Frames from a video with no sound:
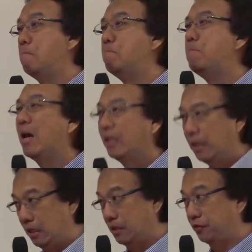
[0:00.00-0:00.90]
Many
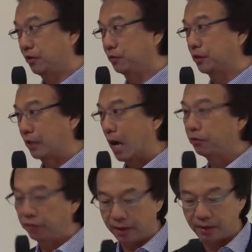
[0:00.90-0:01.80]
theories out
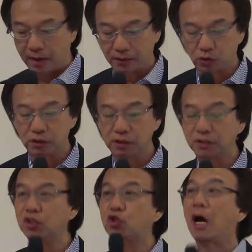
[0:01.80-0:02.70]
there. Actually, it's
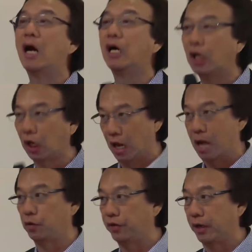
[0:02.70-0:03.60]
a jungle
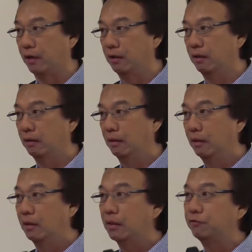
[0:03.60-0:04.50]
out there.
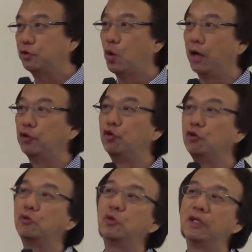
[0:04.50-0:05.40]
If you are
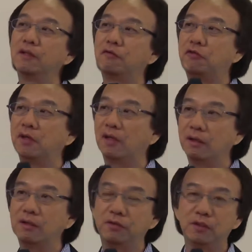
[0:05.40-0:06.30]
new in the field,
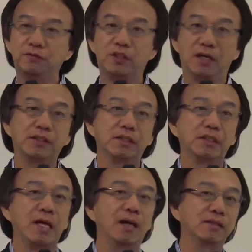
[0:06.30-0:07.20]
if you have just
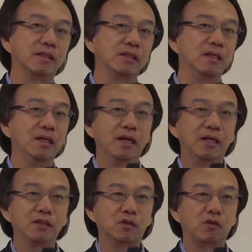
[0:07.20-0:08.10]
started and
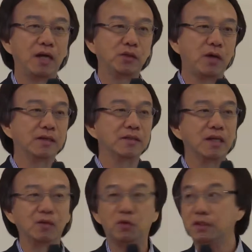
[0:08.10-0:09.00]
you try to
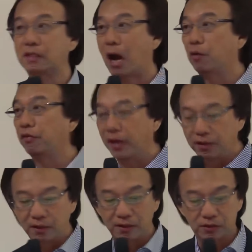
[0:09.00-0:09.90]
understand what is out there in
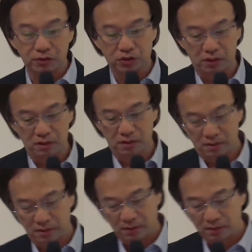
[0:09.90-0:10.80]
the literature,
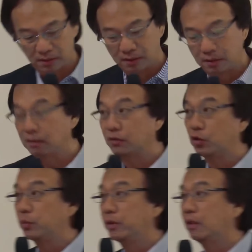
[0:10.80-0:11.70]
you'll
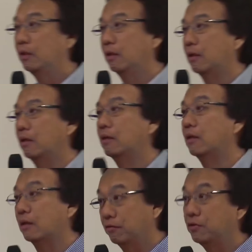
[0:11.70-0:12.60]
be
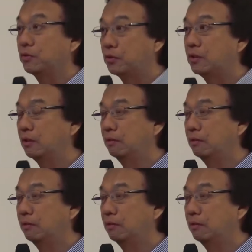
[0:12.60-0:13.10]
confused.